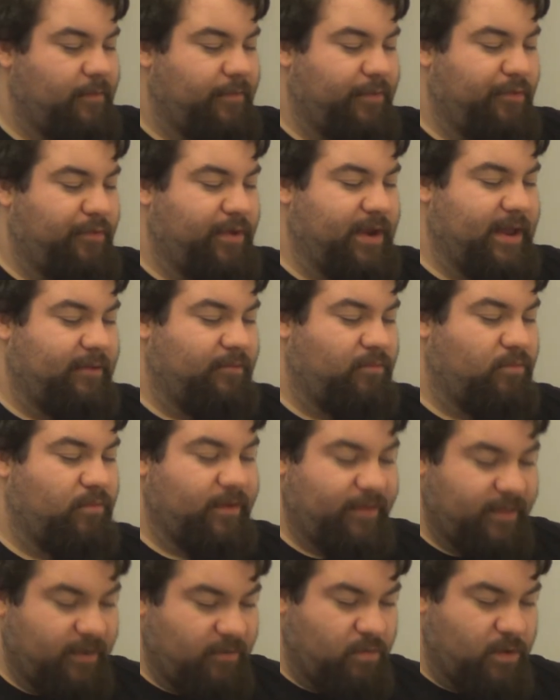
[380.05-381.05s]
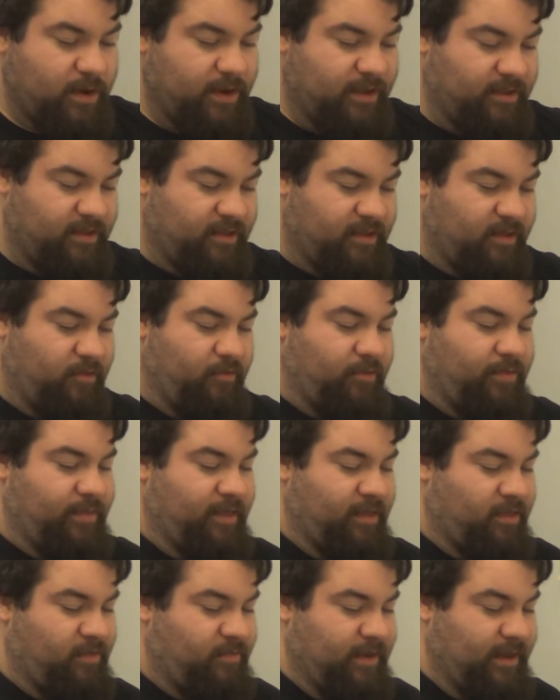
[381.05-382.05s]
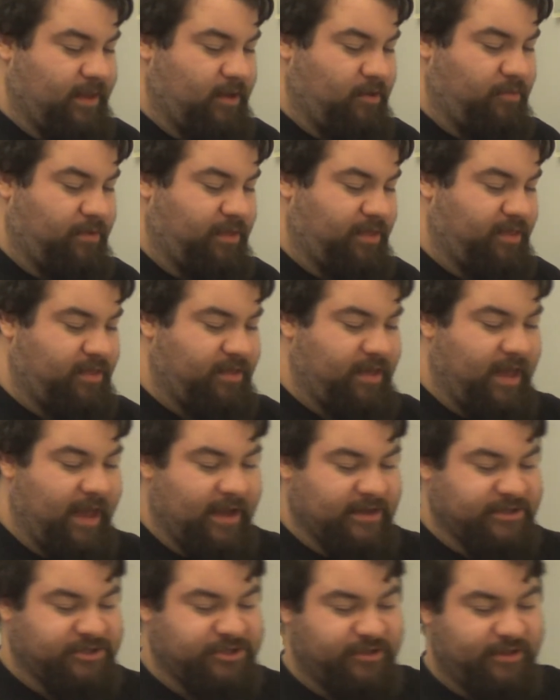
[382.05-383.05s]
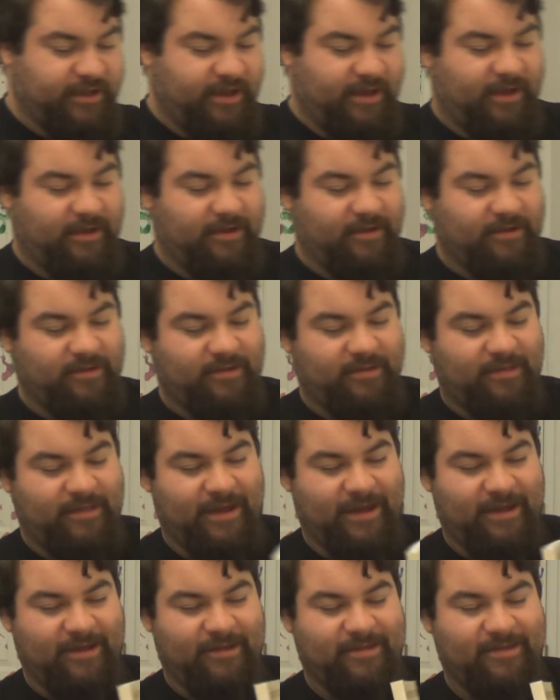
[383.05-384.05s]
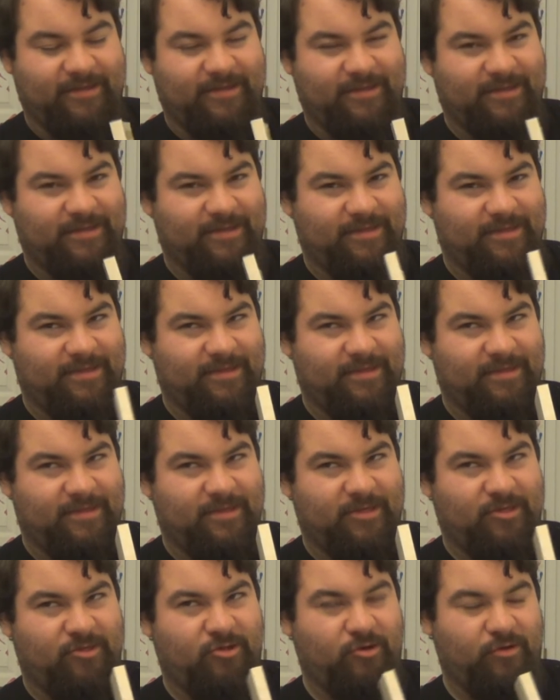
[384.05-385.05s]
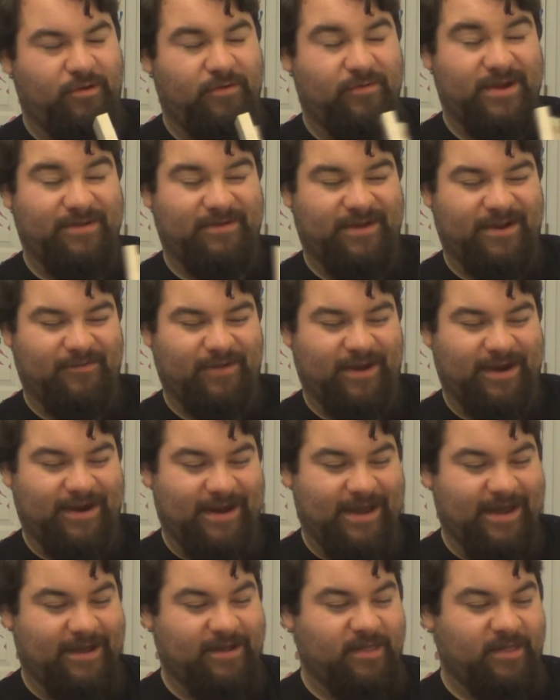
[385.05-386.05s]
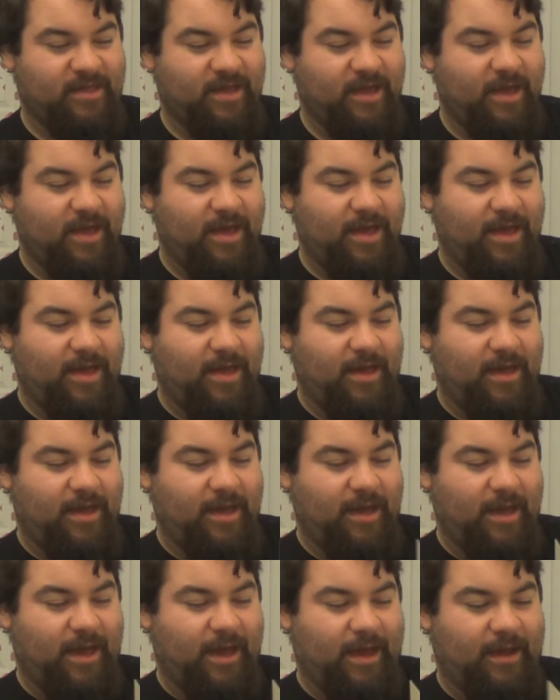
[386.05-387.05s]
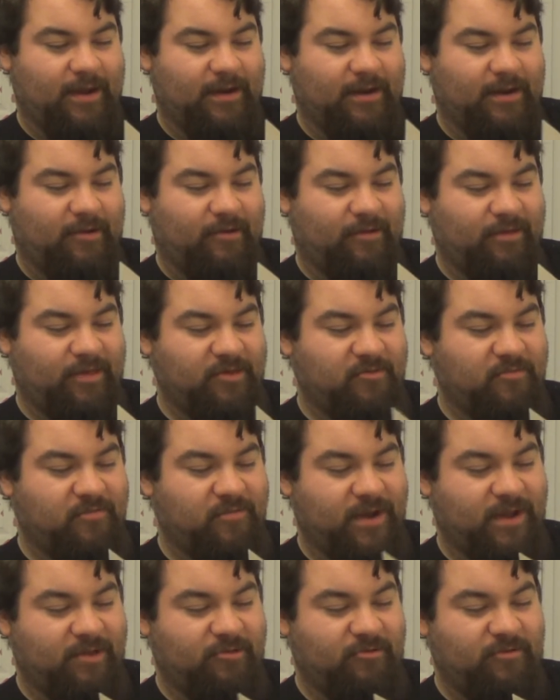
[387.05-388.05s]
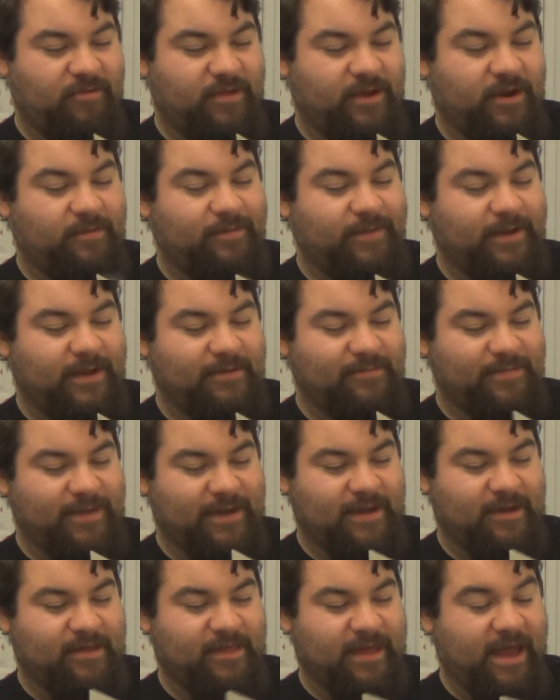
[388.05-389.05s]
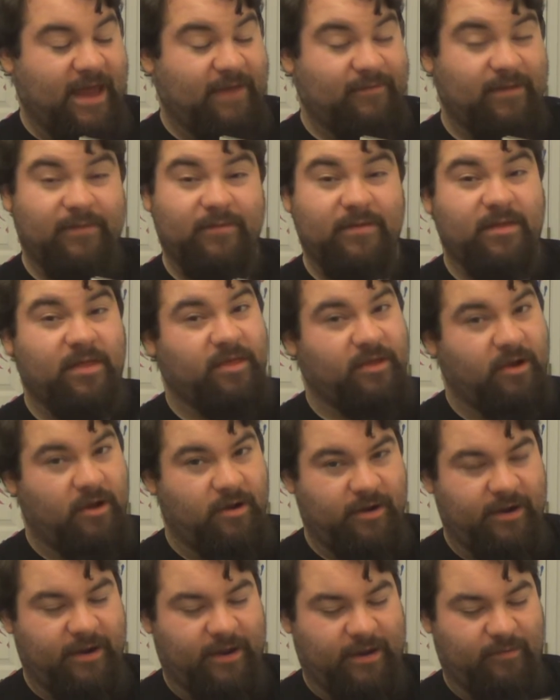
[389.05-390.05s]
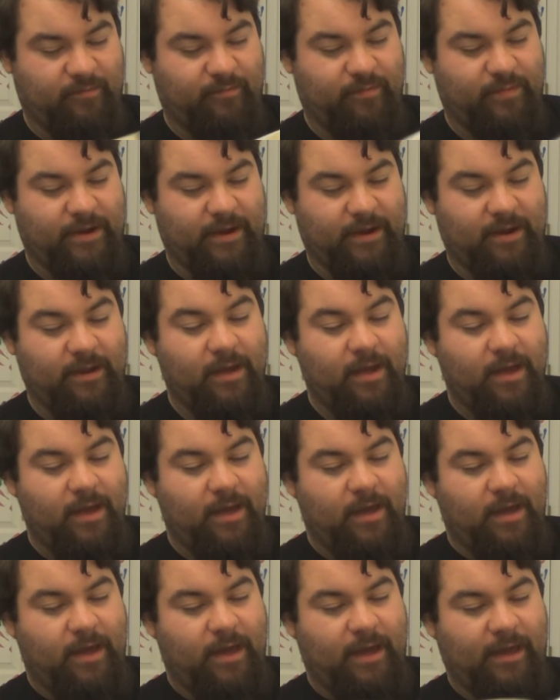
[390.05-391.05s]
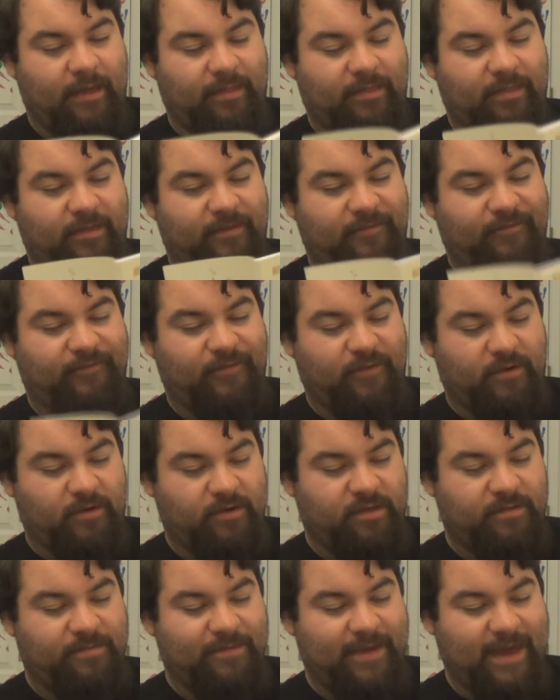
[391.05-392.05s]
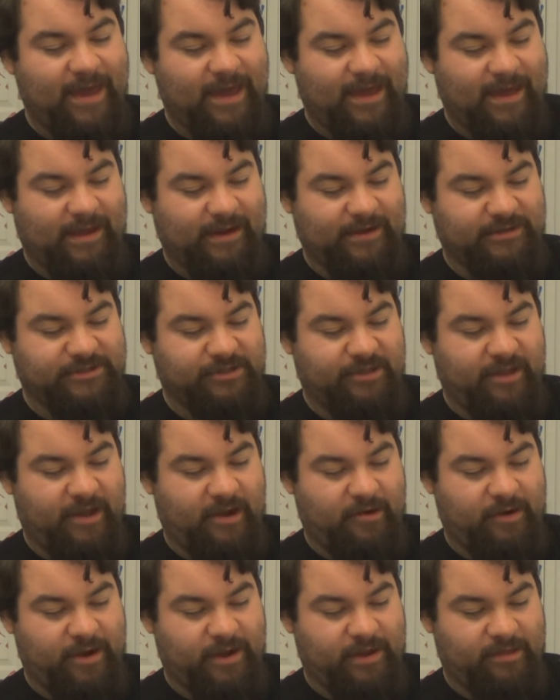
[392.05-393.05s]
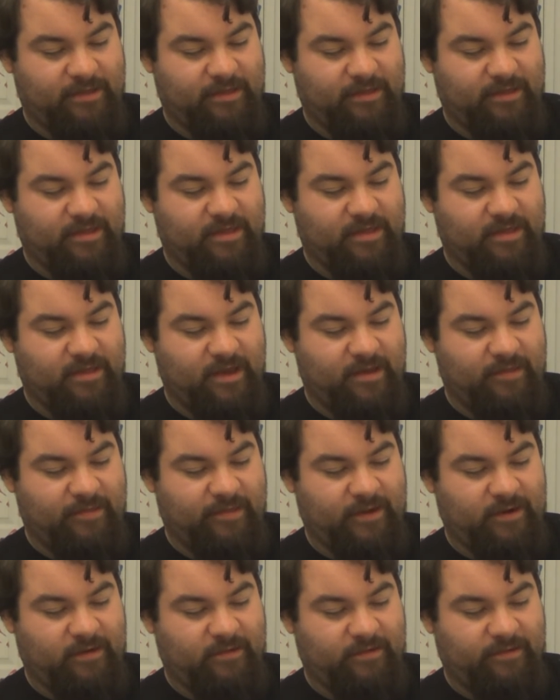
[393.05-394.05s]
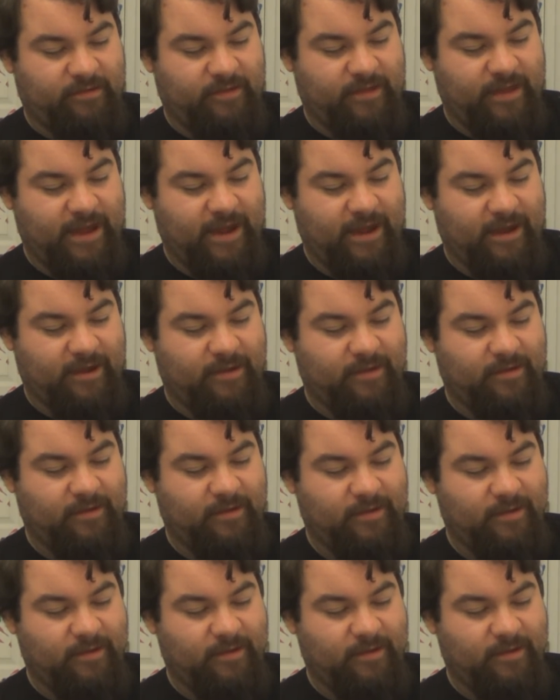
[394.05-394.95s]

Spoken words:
But what I really wanted to do in this video was actually, like, show you what I'm gonna read next. And also read you a little bit, because I haven't even started it, but in the first page there is a little, like,